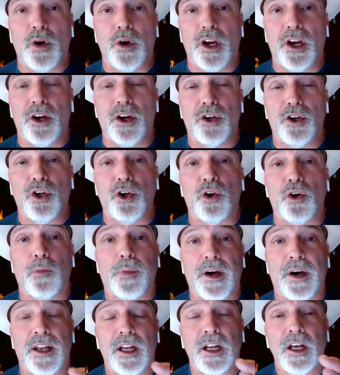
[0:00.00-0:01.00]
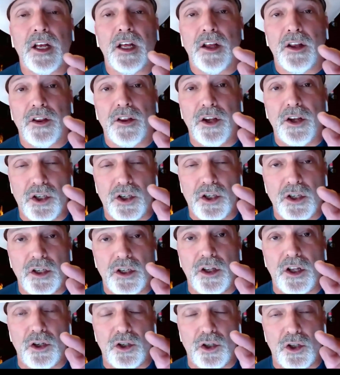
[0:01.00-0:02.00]
what we're here to do. But there's
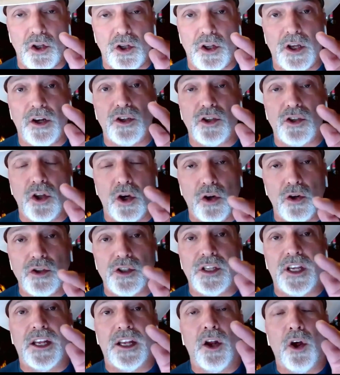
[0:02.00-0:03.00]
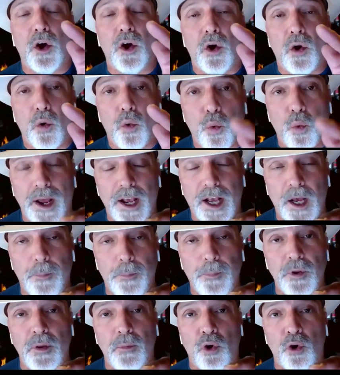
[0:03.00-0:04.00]
those that
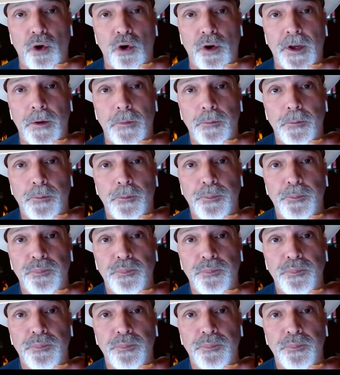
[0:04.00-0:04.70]
wake up in the morning